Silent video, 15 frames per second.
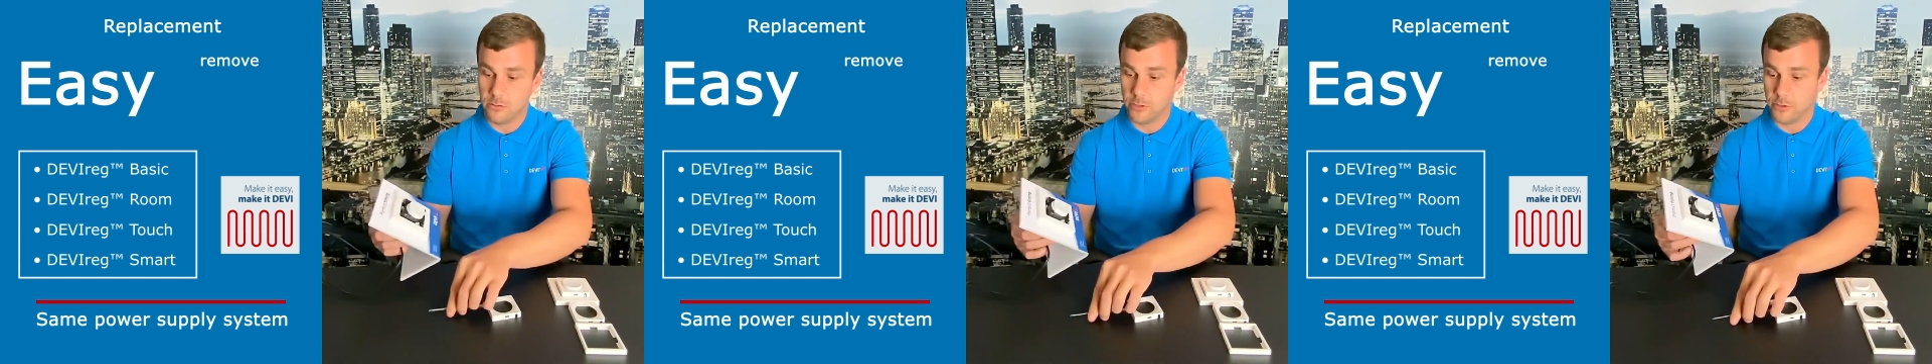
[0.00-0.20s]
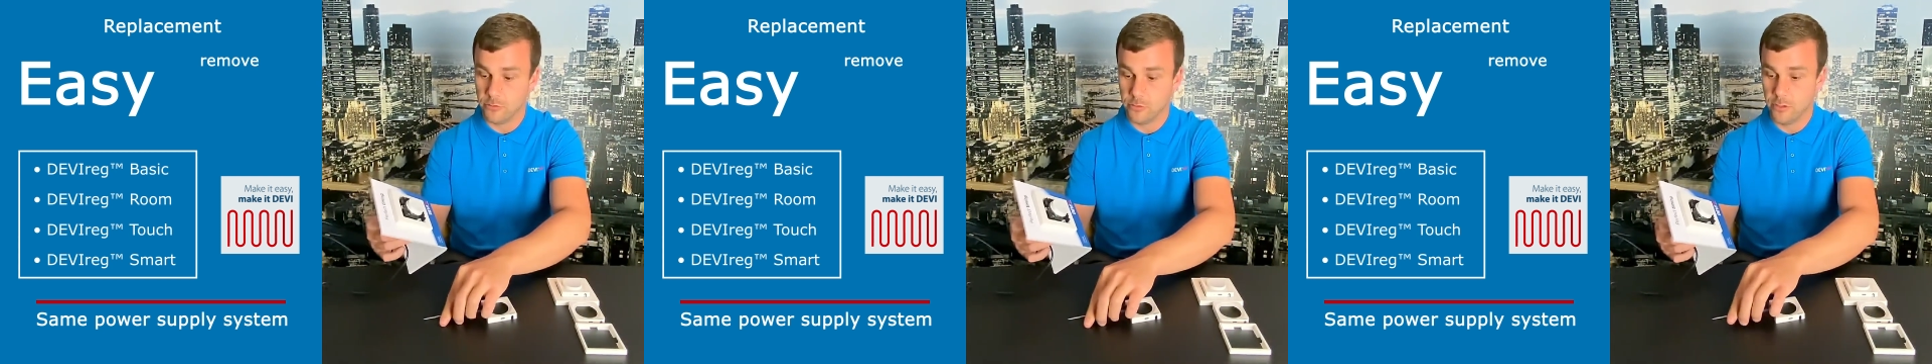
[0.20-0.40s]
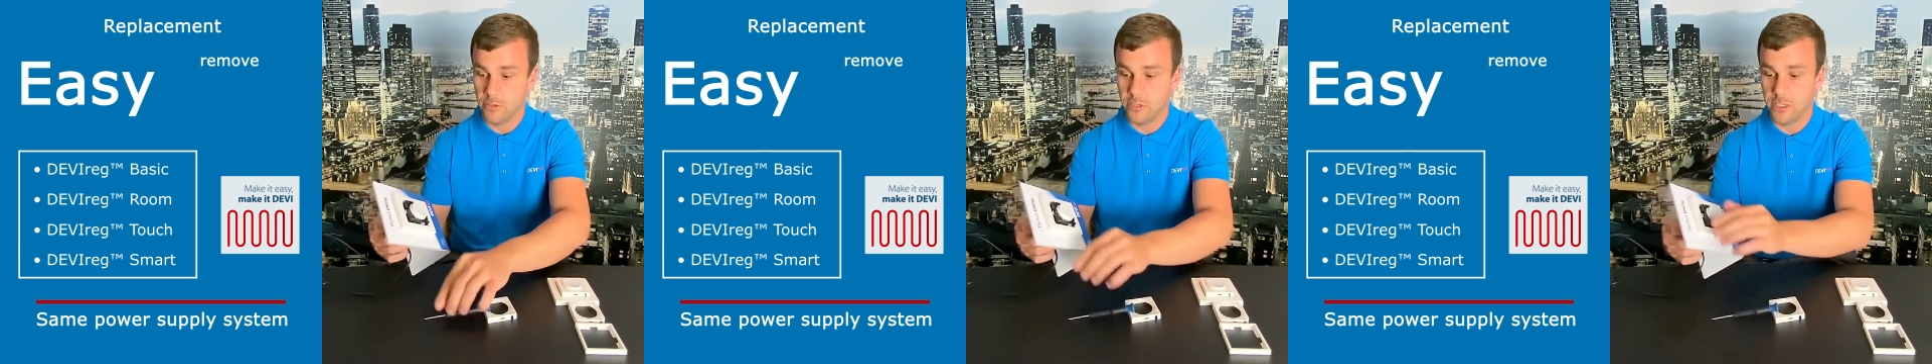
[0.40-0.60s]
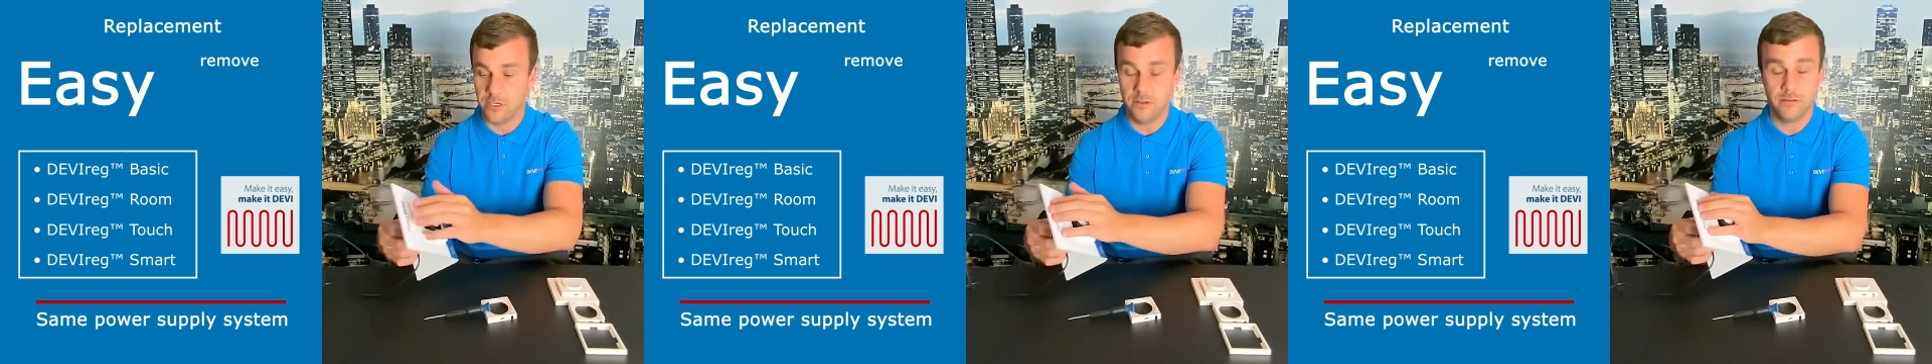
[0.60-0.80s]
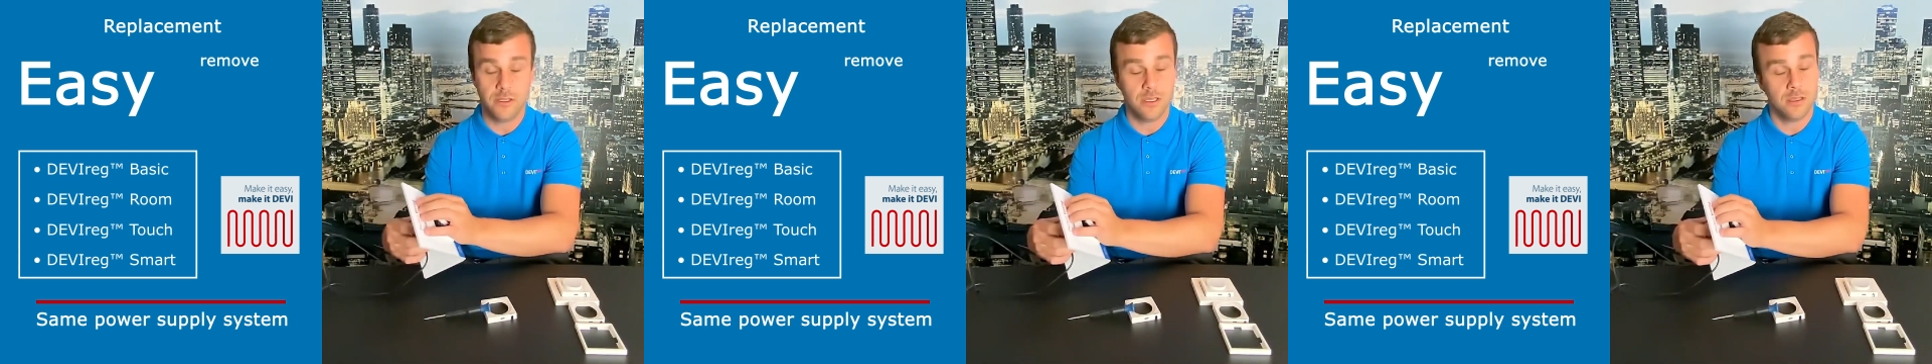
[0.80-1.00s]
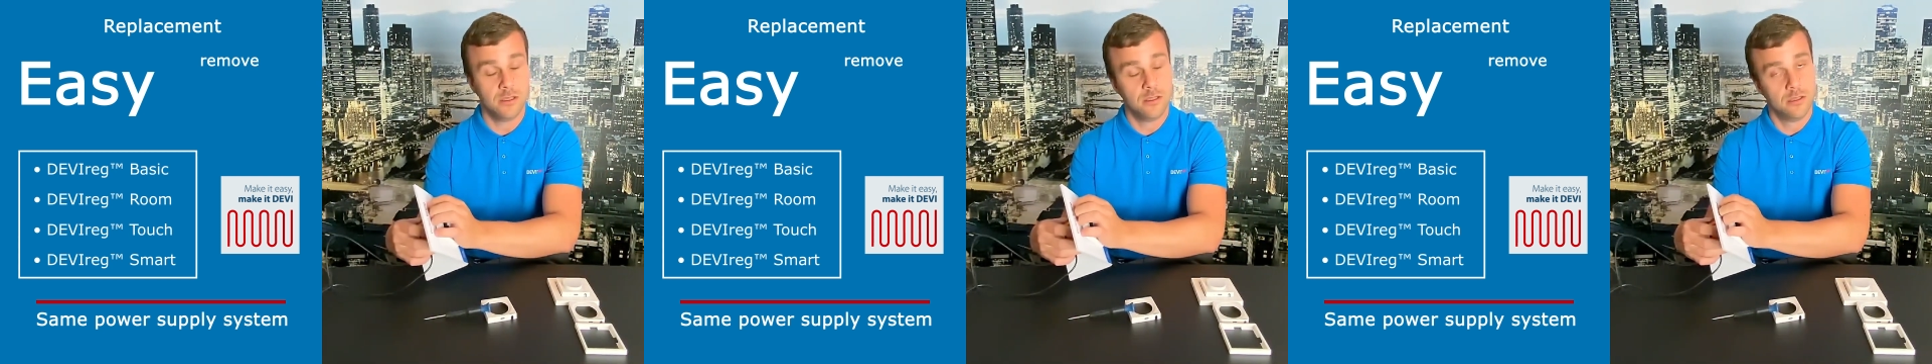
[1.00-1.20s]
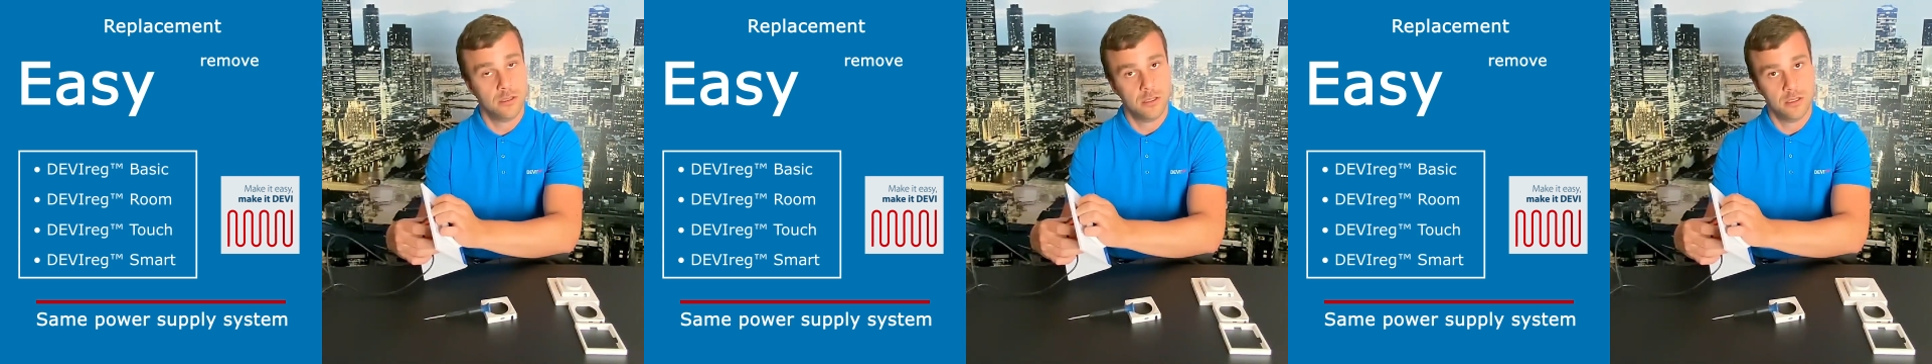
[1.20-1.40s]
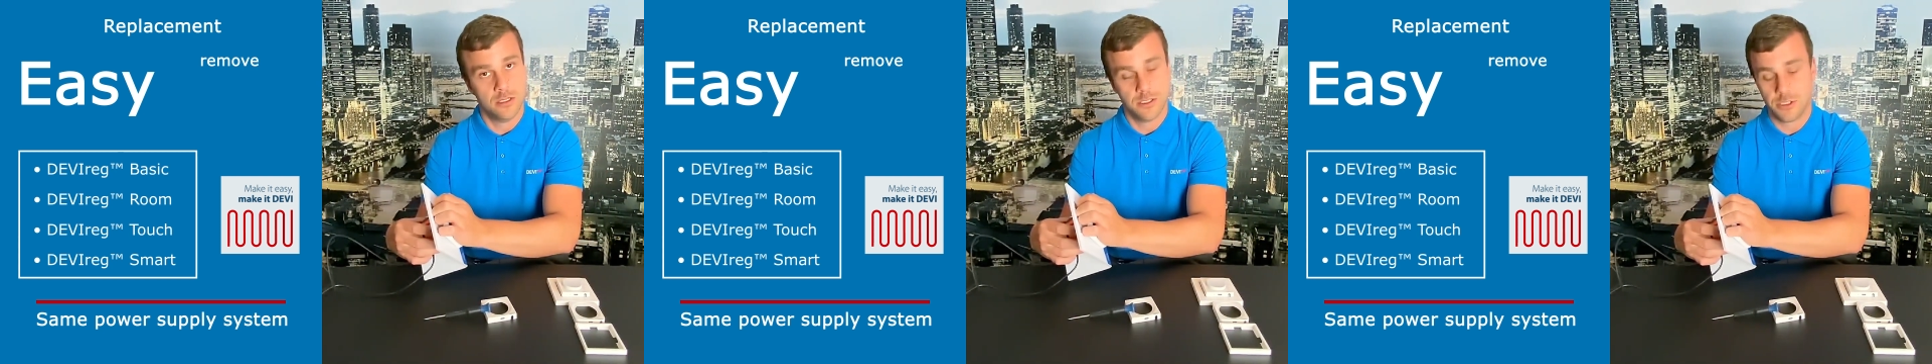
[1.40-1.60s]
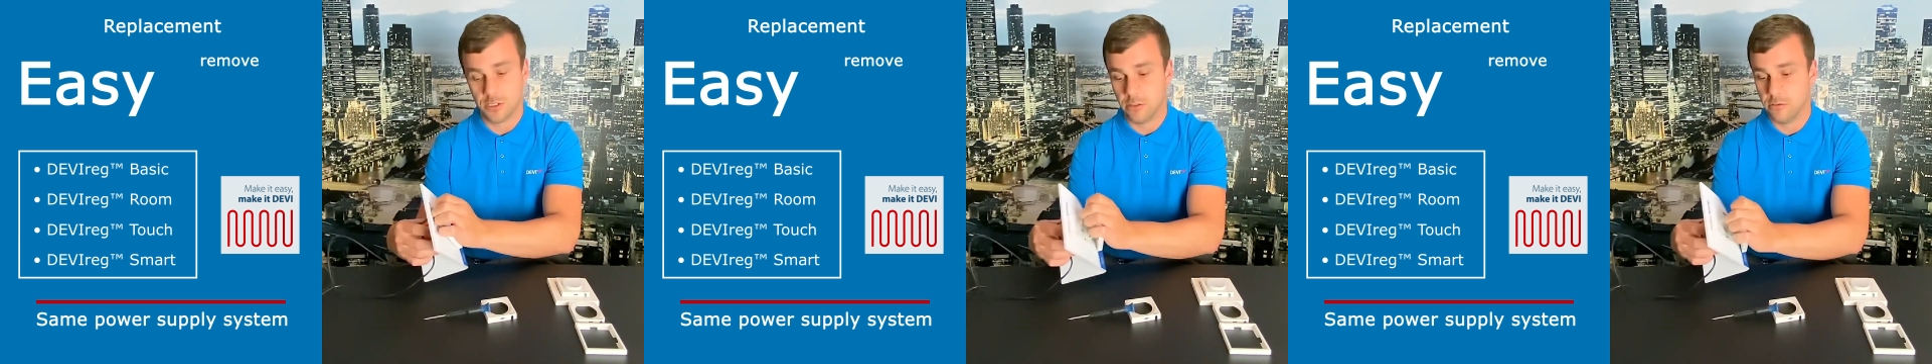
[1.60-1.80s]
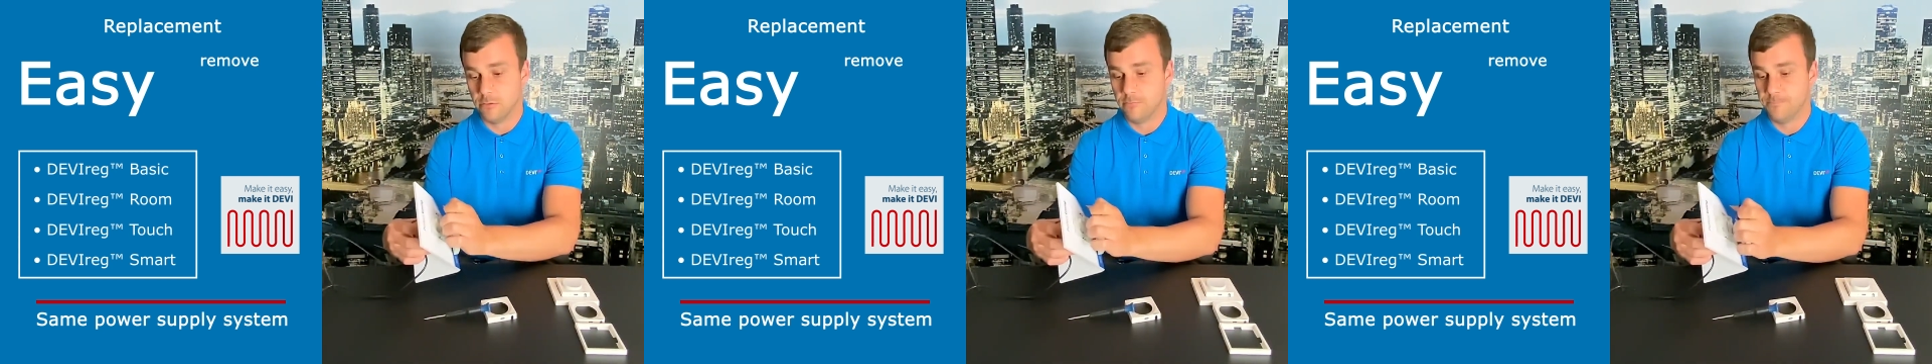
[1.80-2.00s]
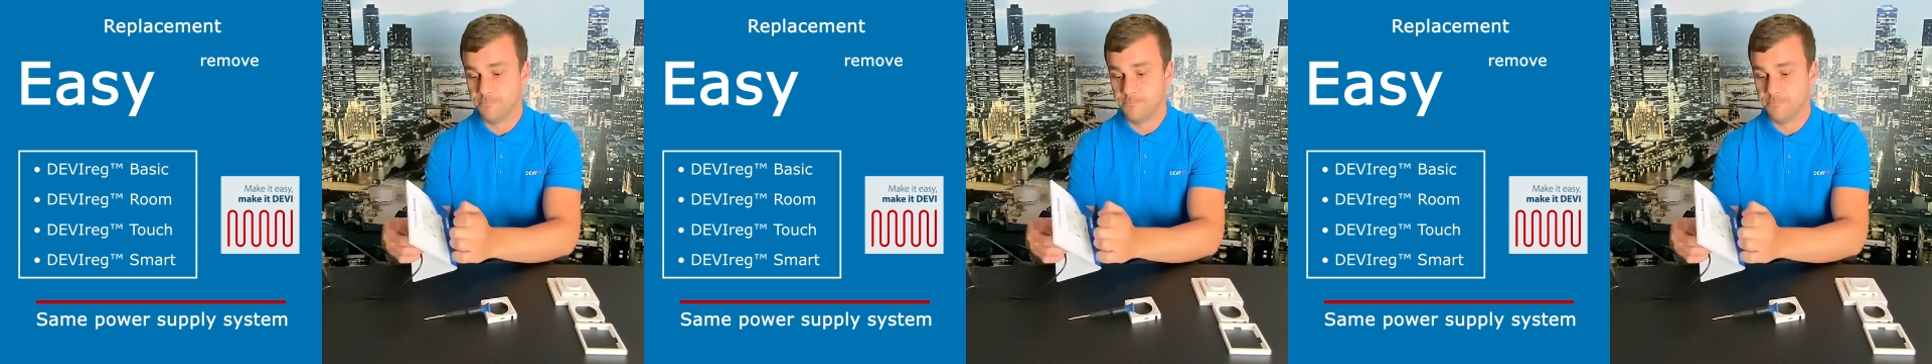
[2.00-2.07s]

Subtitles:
or don't hurt anything. So